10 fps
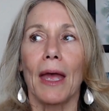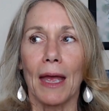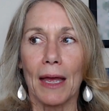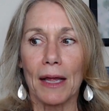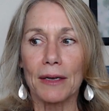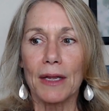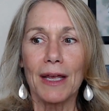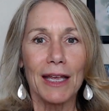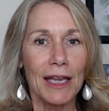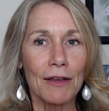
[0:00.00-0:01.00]
And
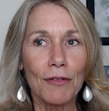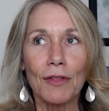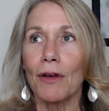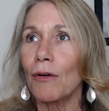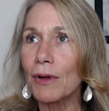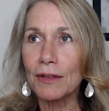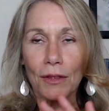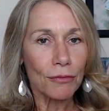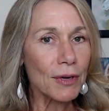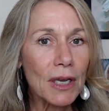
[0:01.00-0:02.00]
even though in the
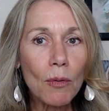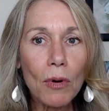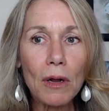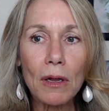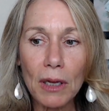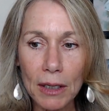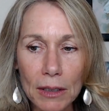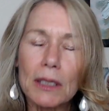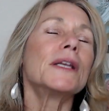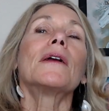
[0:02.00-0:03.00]
3D world, on a
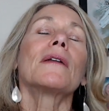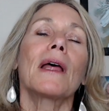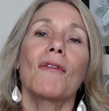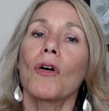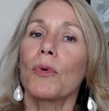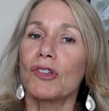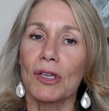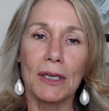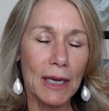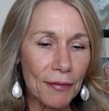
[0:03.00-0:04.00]
linear level, we
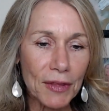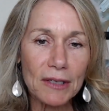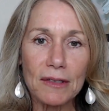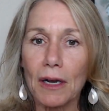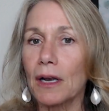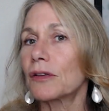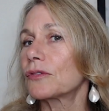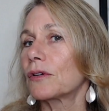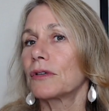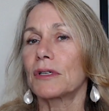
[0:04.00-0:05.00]
should get things done at a
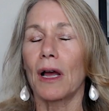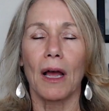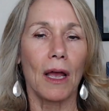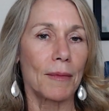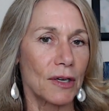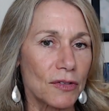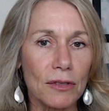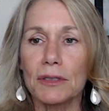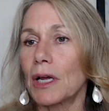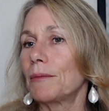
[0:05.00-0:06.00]
certain time
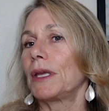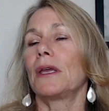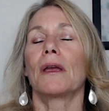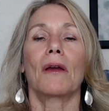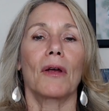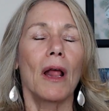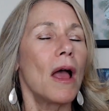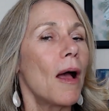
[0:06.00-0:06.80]
of year, and